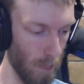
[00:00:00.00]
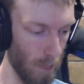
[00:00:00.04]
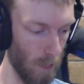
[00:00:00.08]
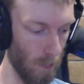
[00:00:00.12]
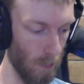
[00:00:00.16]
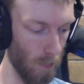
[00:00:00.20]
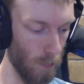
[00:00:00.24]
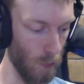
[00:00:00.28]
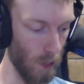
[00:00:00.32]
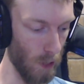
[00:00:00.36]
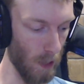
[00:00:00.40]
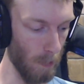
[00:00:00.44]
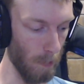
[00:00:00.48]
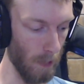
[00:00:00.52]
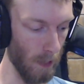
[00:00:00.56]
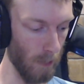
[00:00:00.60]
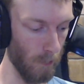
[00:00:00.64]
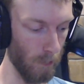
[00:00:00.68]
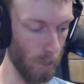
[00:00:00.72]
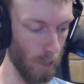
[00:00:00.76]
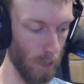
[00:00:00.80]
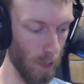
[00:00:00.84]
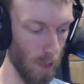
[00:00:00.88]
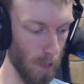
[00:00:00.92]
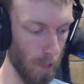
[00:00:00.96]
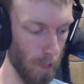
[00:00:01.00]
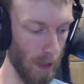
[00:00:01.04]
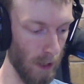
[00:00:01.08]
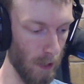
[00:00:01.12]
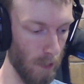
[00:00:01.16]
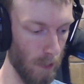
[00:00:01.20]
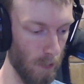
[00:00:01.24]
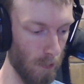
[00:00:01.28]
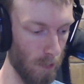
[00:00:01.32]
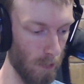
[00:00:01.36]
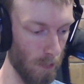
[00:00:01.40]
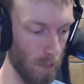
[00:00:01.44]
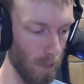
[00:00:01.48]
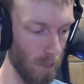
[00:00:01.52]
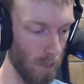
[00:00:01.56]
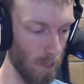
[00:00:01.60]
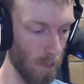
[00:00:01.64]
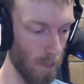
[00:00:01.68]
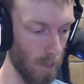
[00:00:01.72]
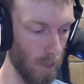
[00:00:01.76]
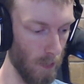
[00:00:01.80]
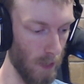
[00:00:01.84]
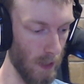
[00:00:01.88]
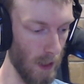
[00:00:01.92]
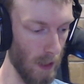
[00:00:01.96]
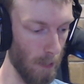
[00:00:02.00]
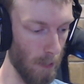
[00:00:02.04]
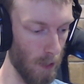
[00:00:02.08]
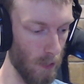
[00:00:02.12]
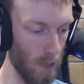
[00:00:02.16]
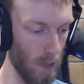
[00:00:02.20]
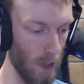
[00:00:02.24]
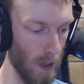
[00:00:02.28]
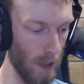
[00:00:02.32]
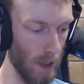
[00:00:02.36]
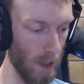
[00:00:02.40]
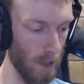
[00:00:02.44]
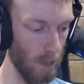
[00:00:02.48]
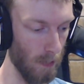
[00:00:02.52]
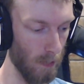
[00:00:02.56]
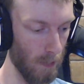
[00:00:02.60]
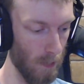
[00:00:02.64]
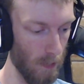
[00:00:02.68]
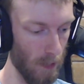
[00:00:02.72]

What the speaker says: Chip in for a little bit of damage there.